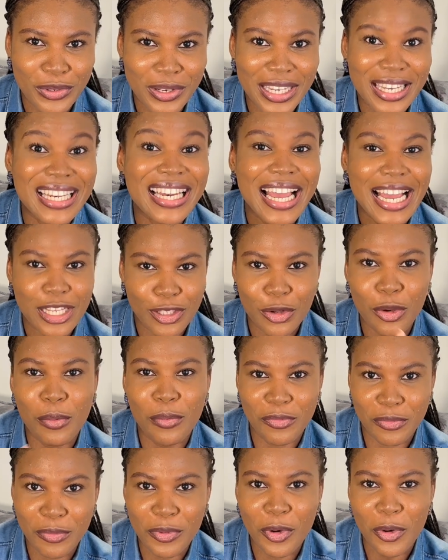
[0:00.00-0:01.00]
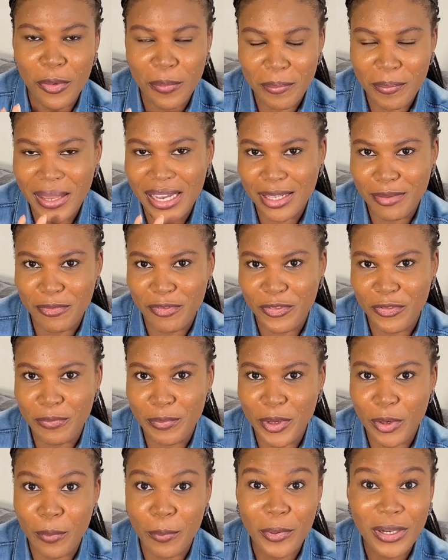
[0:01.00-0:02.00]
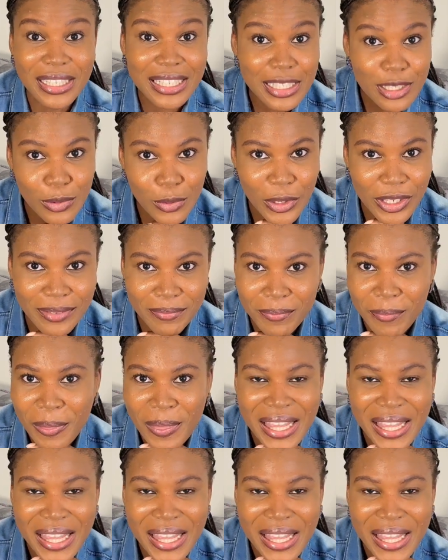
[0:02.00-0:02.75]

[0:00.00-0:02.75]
He likes homemade meal, but this one,